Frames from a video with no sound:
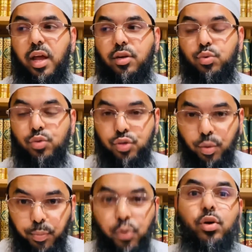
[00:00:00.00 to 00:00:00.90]
And to
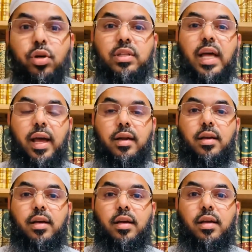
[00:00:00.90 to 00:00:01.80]
support that
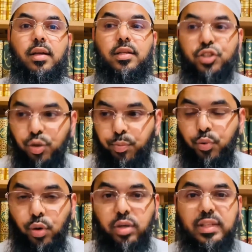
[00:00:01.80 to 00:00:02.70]

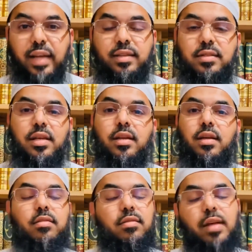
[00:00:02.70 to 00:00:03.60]
sin
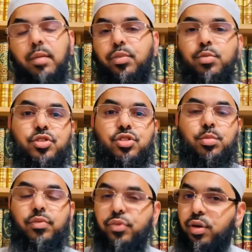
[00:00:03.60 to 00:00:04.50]
is not
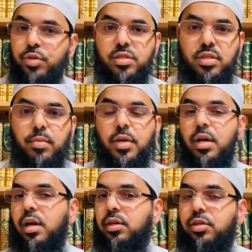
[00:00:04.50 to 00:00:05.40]
permissible for a Muslim,
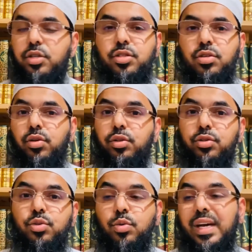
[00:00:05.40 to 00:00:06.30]
a Christian, or a
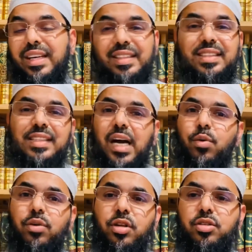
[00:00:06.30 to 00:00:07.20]
Jew. This is
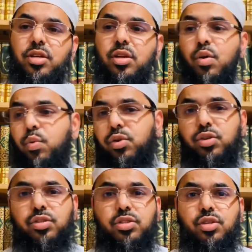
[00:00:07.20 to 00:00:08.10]
our religion. We're
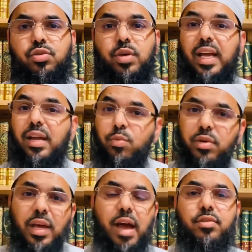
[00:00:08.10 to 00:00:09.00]
going to stick to it. And
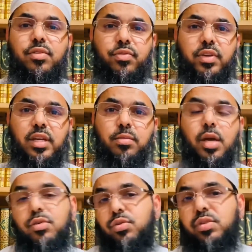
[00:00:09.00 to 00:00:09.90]
we have the freedom
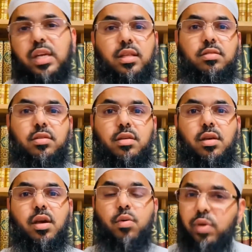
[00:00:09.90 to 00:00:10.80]
to say this.
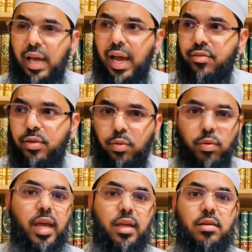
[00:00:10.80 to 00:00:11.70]
We have the
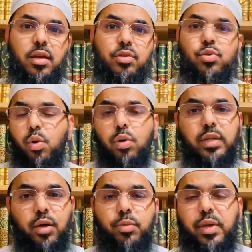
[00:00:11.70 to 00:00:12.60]
right to
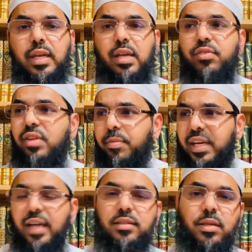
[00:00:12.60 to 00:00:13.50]
hold our opinion. If
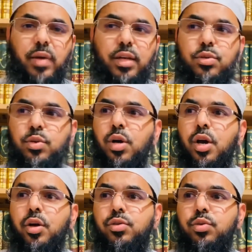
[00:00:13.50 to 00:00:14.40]
somebody has the right
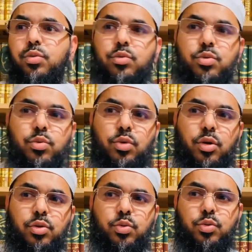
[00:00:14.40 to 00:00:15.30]
to
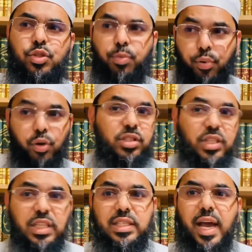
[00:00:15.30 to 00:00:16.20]
support
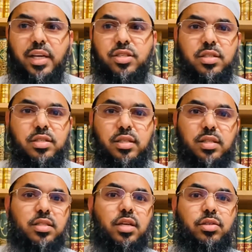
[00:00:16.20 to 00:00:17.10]
such actions in
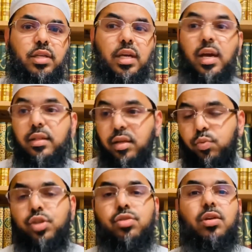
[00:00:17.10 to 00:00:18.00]
this country,
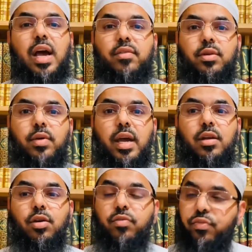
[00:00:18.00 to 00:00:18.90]
then we should have the
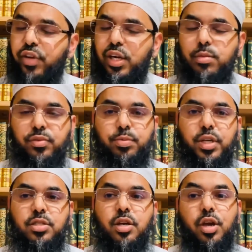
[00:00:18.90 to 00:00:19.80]
right of freedom of
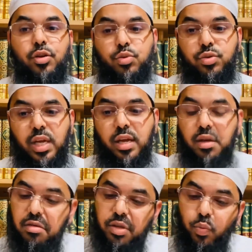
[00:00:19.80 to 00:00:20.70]
speech to
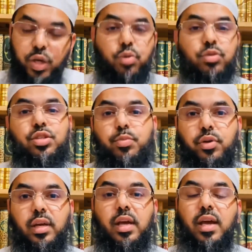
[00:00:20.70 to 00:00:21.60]
say that we don't
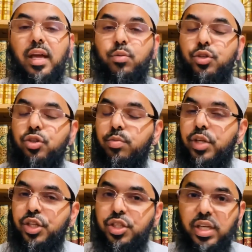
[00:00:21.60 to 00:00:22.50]
support it. And we shouldn't
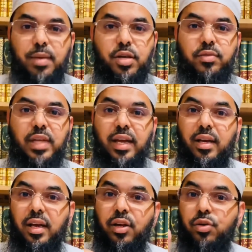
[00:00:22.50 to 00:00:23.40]
be ashamed of that.
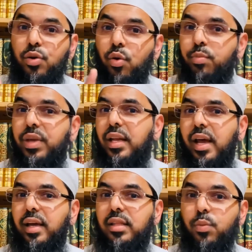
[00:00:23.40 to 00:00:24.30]
Don't be
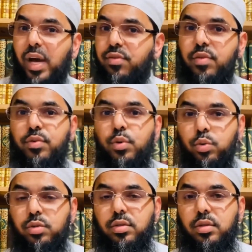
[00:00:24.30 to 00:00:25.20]
like the wife of
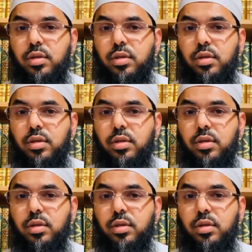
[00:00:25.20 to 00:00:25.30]
Lut.